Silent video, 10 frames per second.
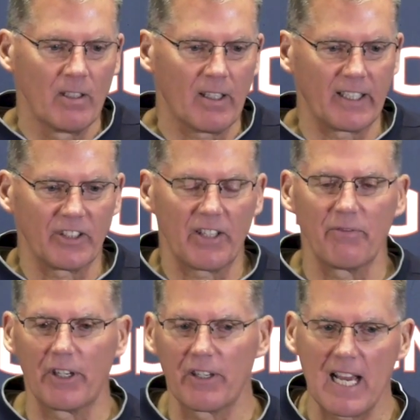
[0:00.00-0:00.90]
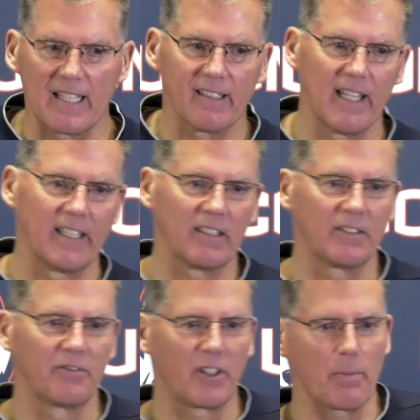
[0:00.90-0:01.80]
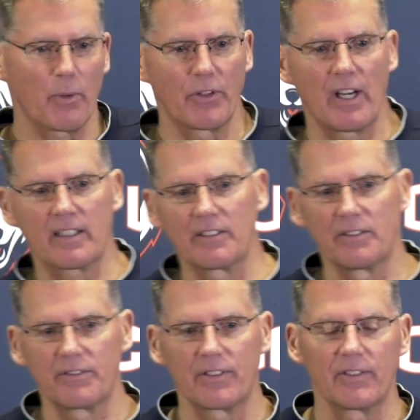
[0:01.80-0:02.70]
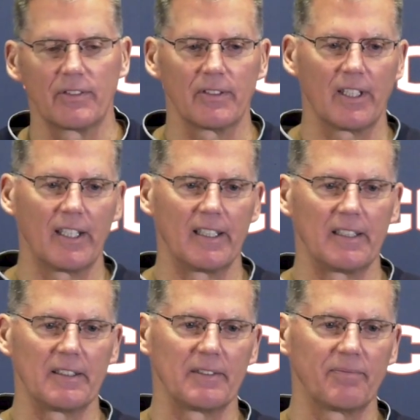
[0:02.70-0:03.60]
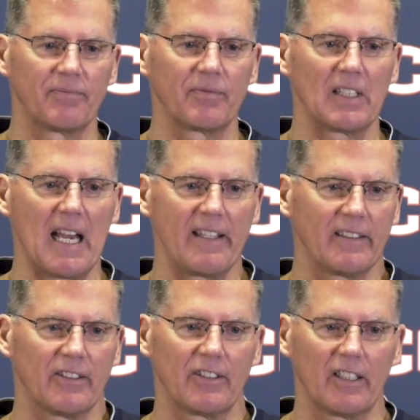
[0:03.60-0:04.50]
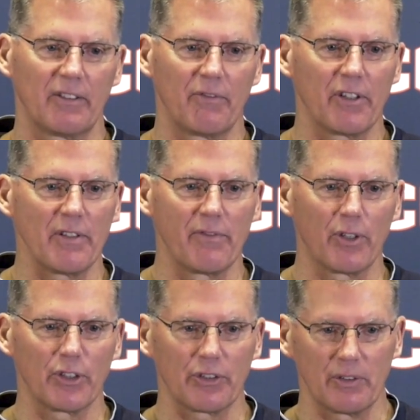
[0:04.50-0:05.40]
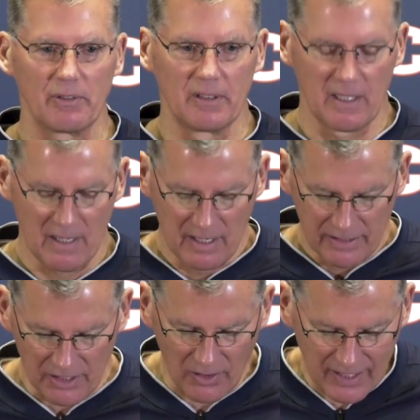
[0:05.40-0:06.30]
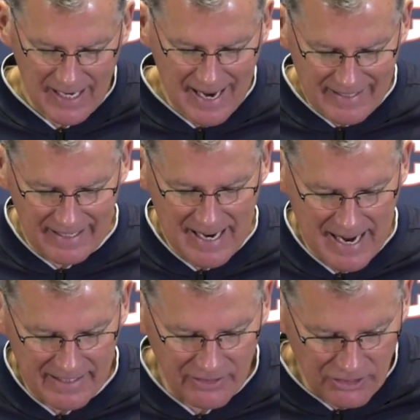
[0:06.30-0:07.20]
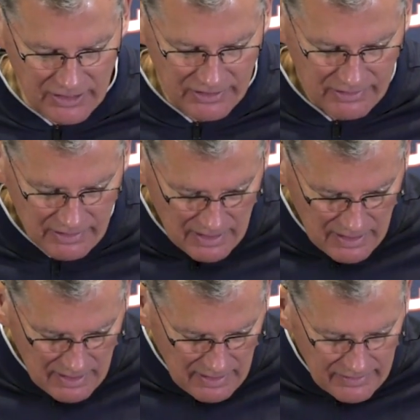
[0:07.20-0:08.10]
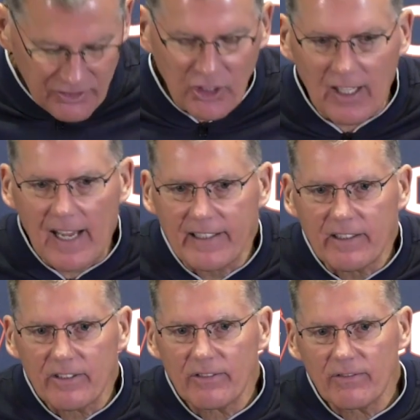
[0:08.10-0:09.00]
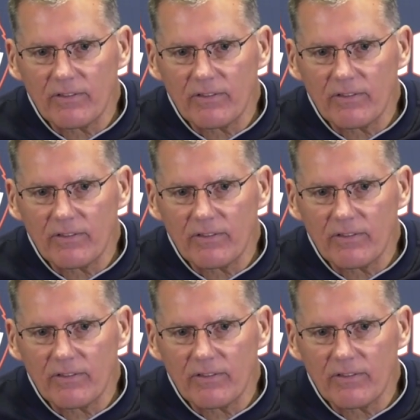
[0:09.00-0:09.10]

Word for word: Like I said, very athletic, very productive guy, that very versatile. The kind of guy that you like.